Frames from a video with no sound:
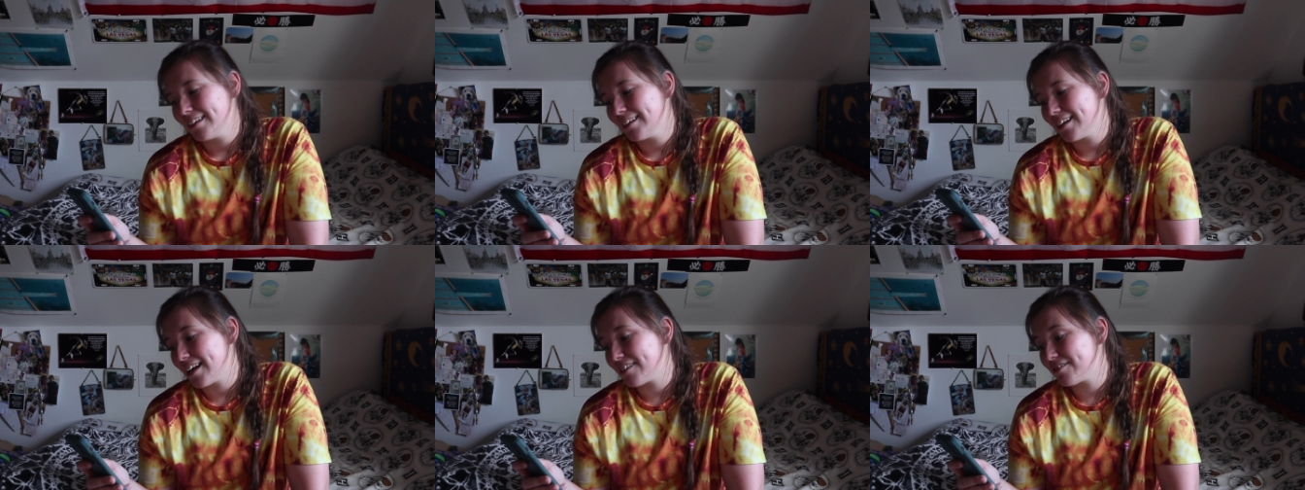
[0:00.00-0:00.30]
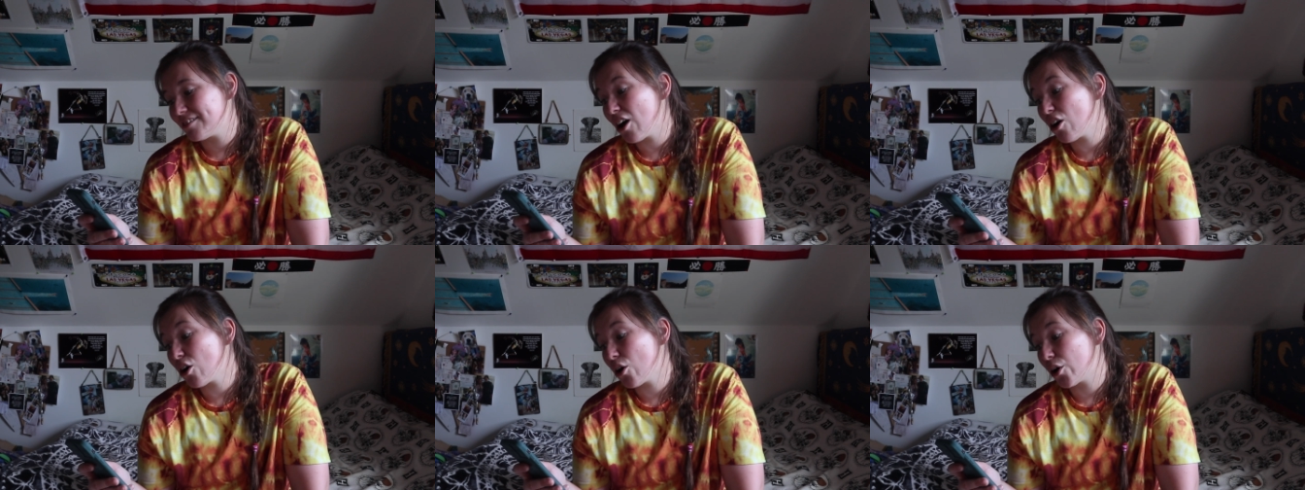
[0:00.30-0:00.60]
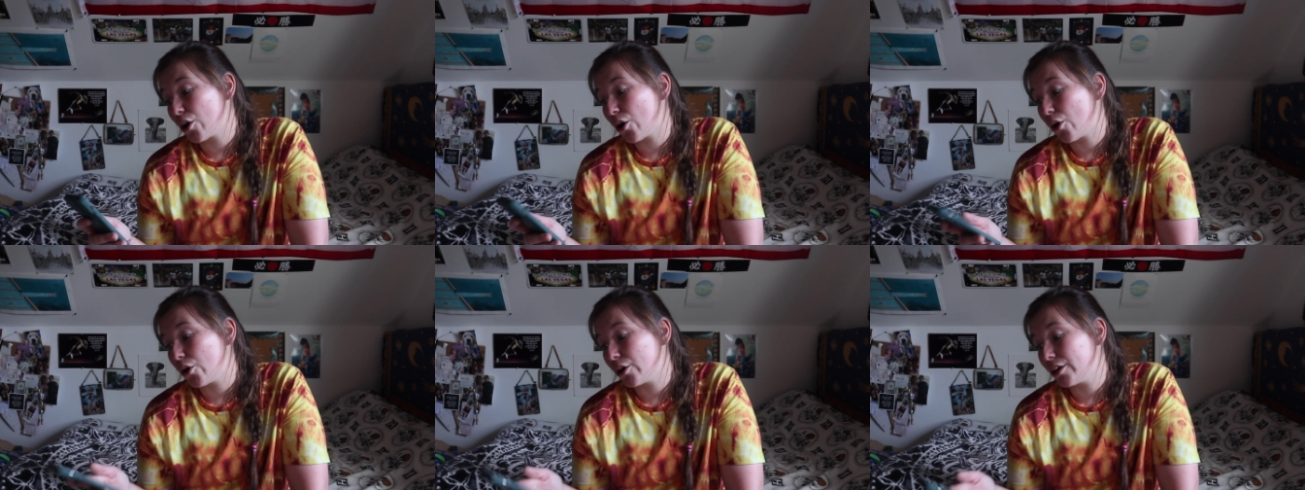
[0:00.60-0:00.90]
I've still
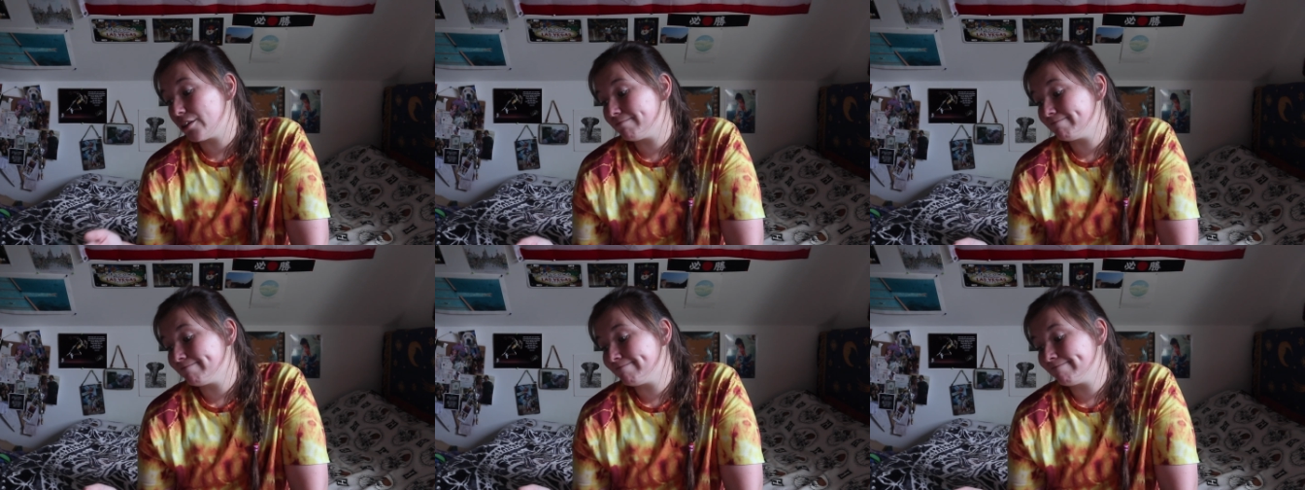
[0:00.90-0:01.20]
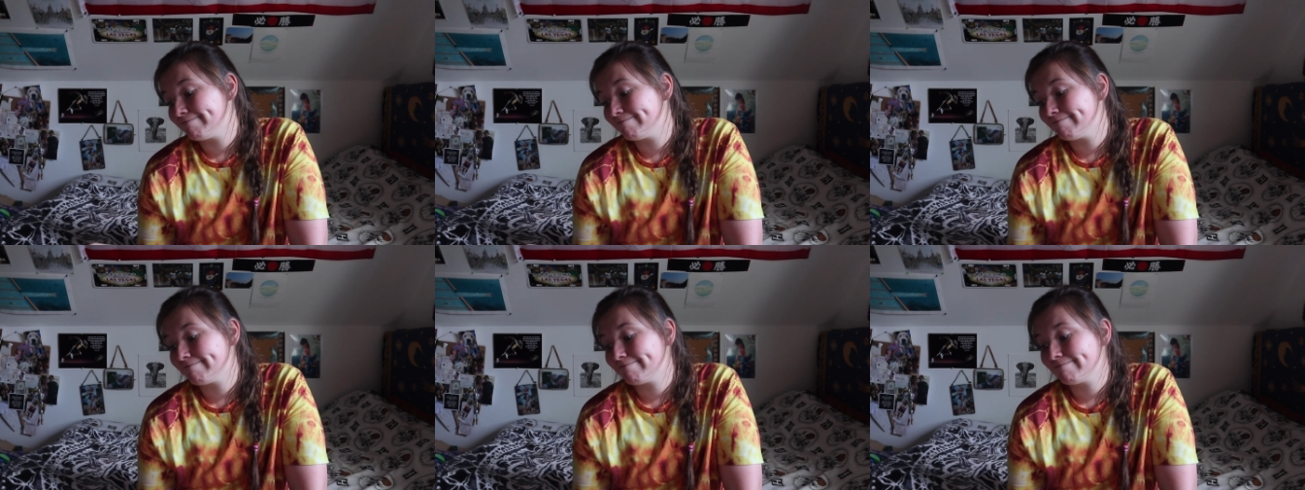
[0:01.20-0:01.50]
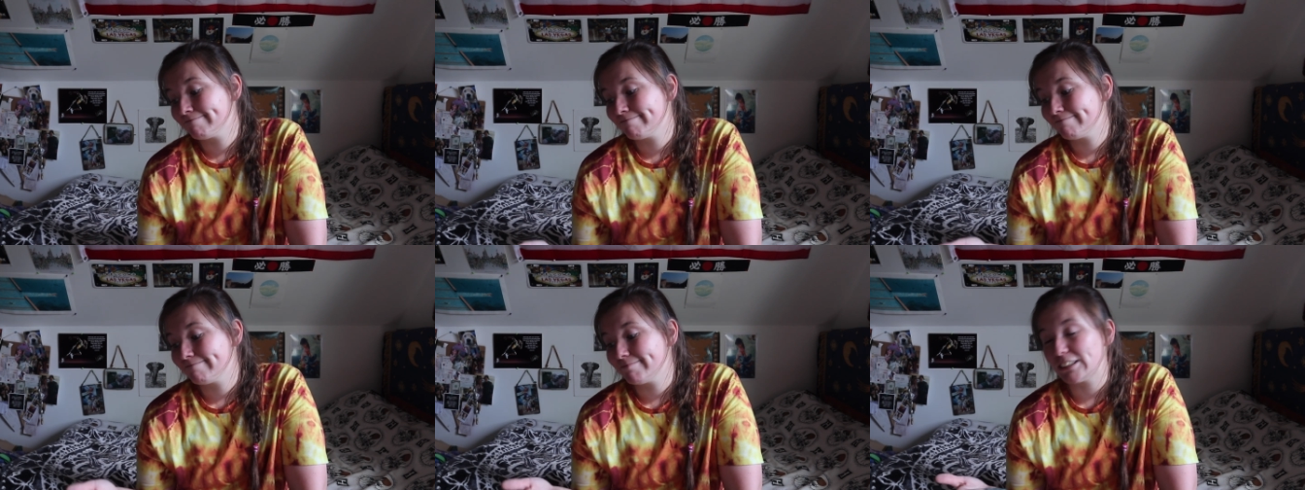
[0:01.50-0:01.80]
got it on,
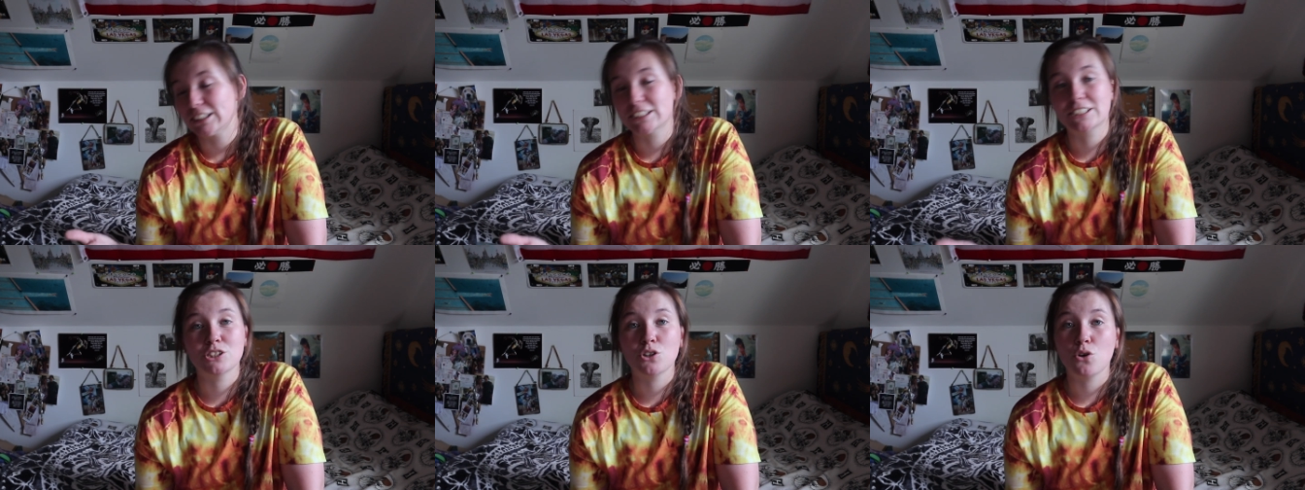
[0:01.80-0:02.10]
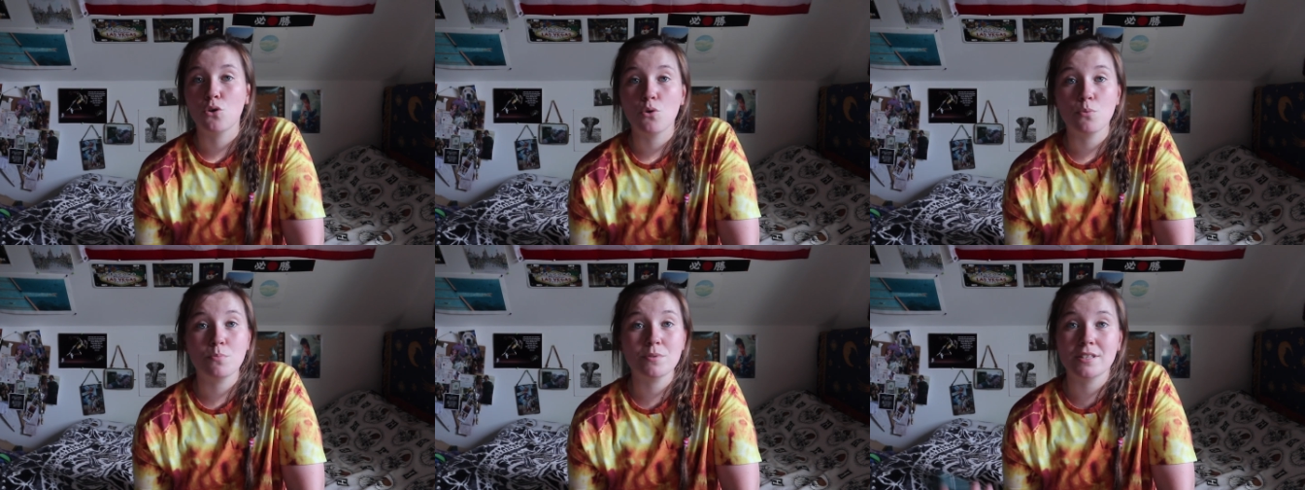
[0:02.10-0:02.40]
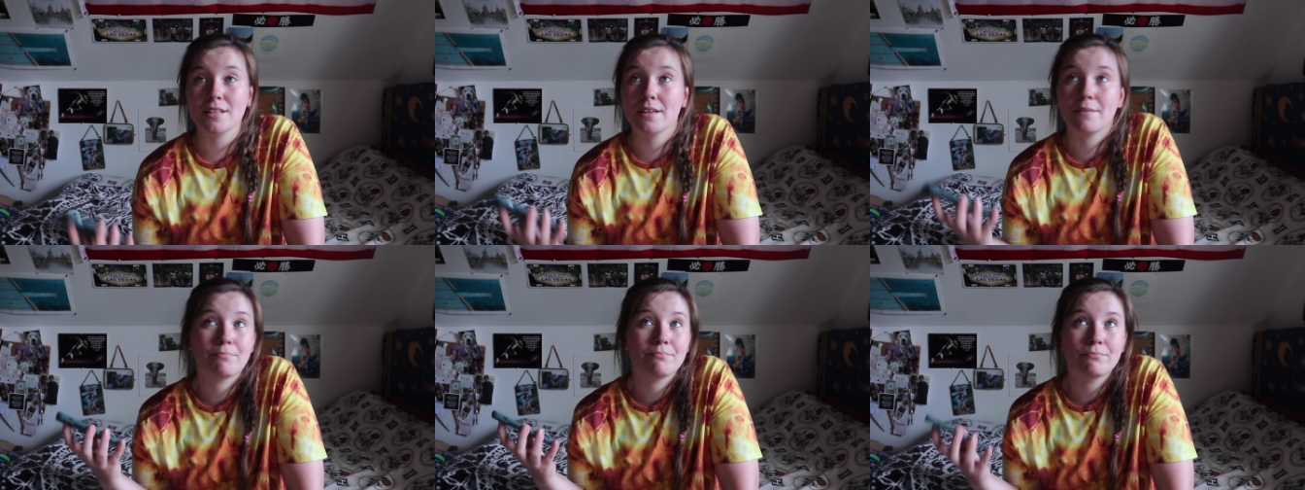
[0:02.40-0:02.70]
just in the hopes
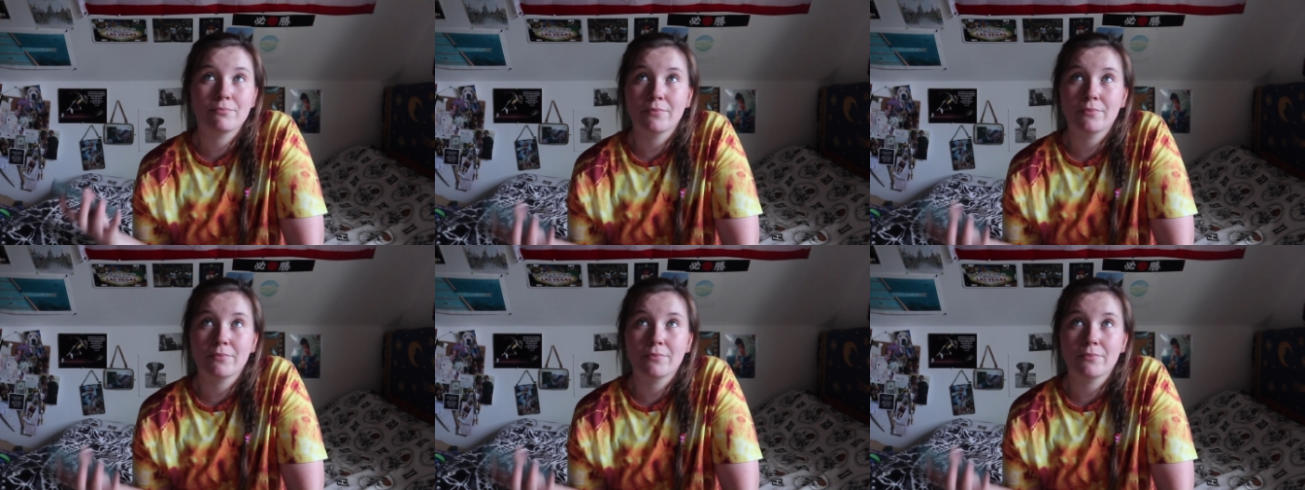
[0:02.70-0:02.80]
that